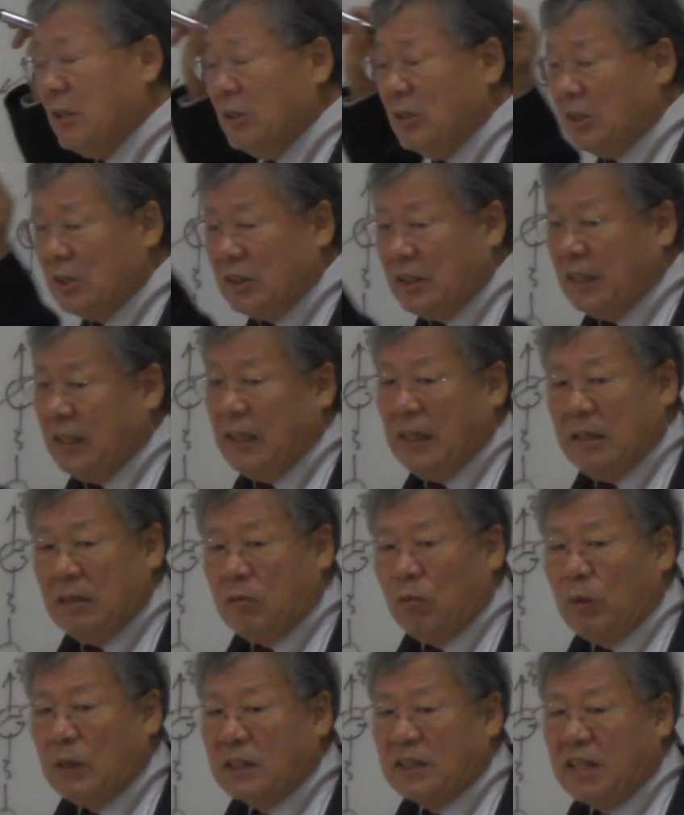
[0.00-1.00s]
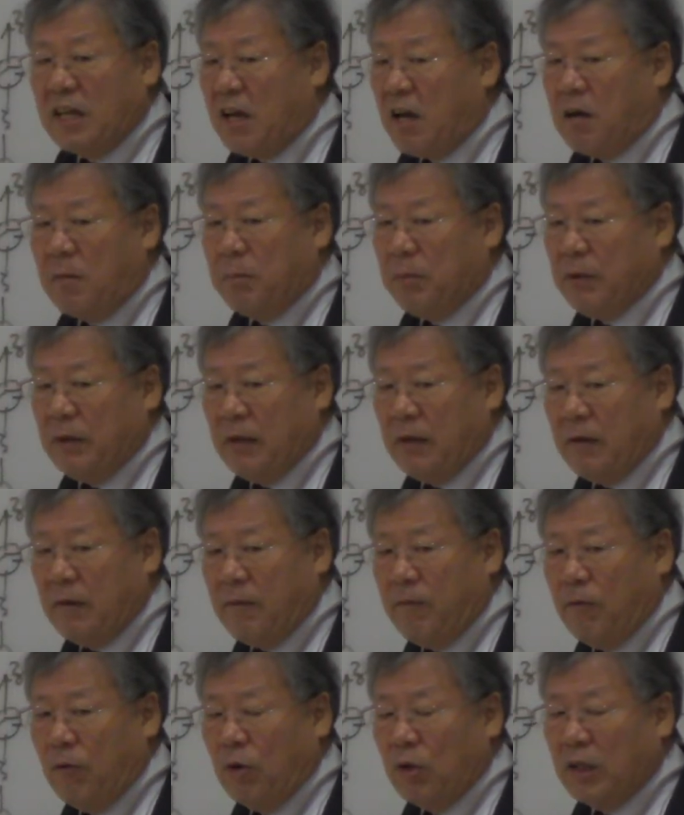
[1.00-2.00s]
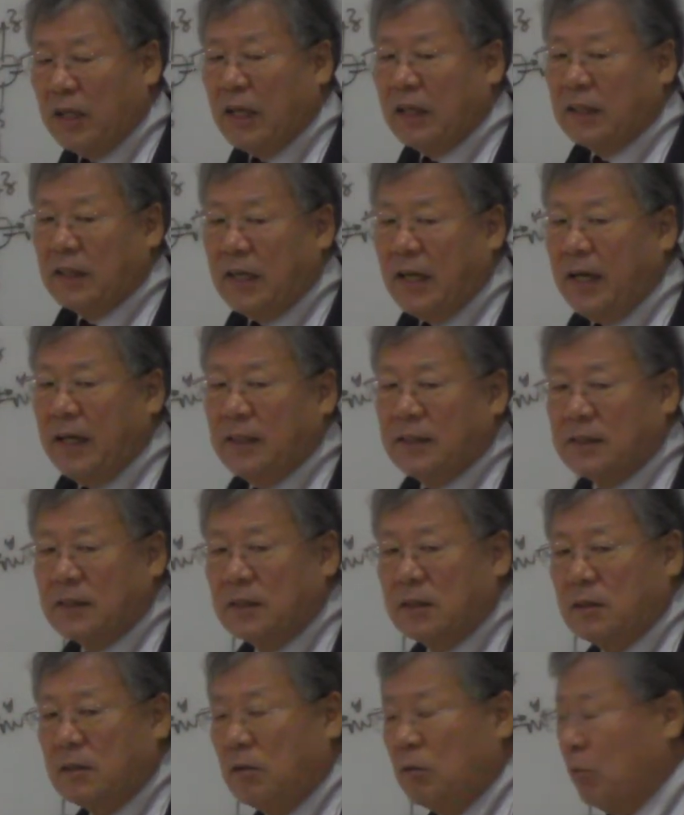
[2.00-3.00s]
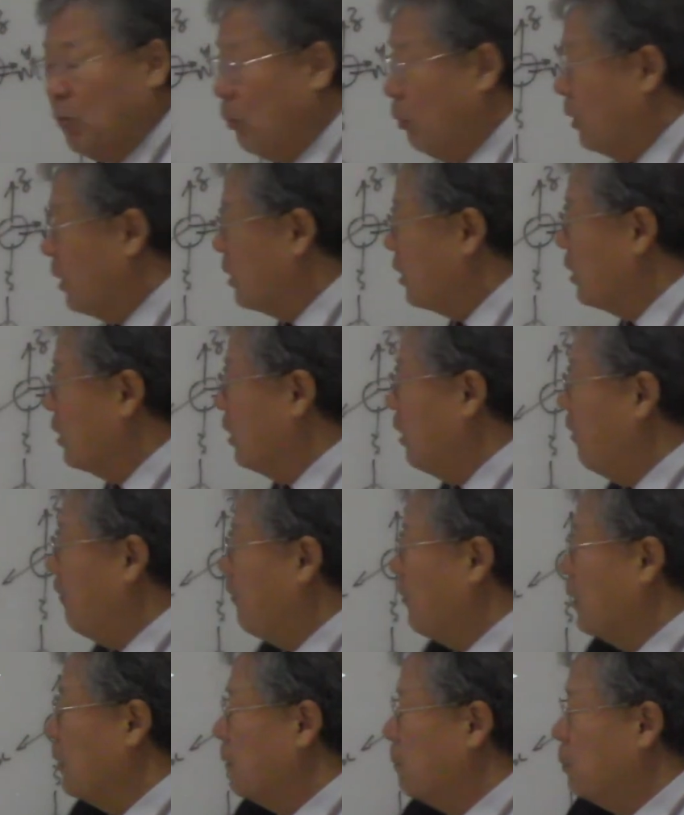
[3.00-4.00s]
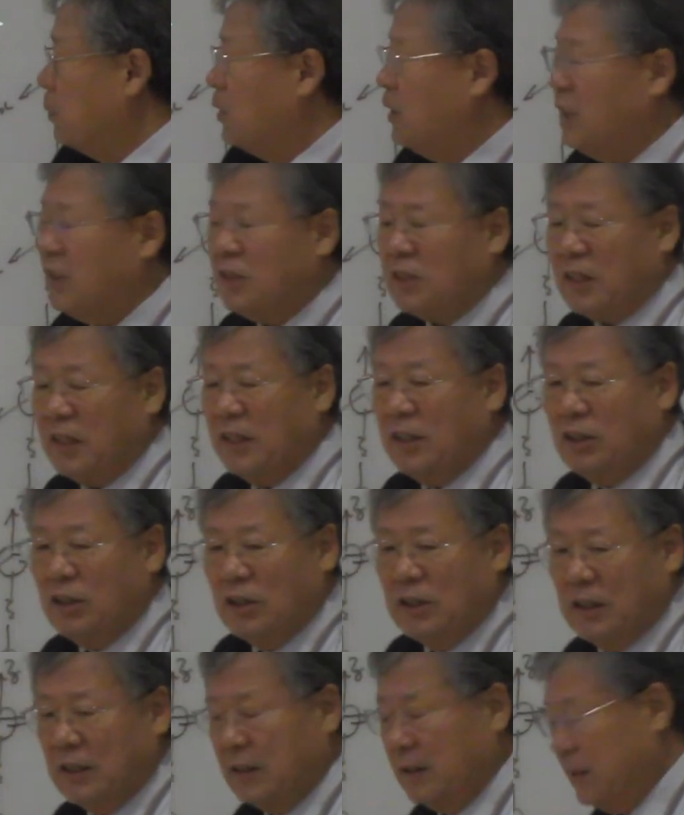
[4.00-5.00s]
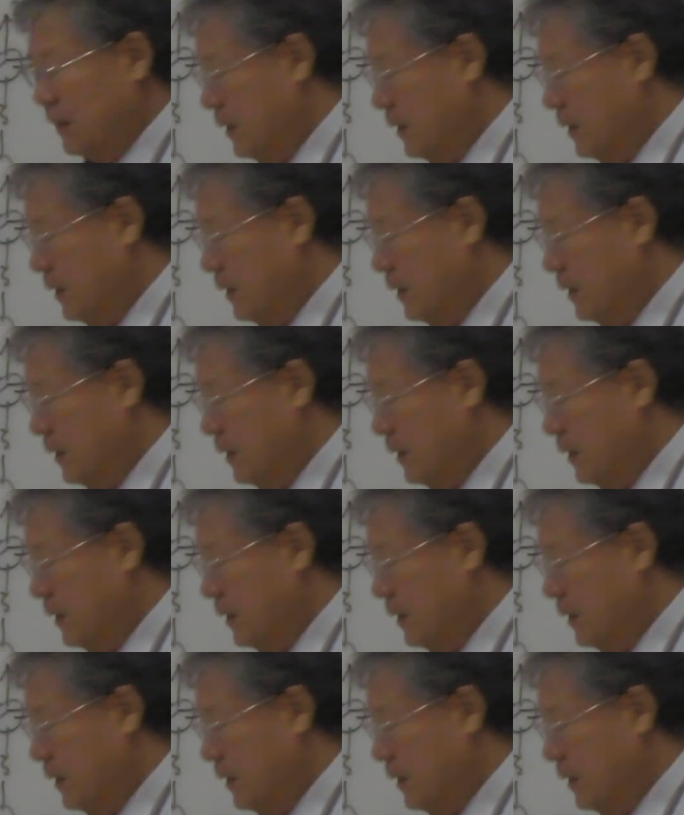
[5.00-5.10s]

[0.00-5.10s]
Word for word: understand what's happening for that case with the different potential energies.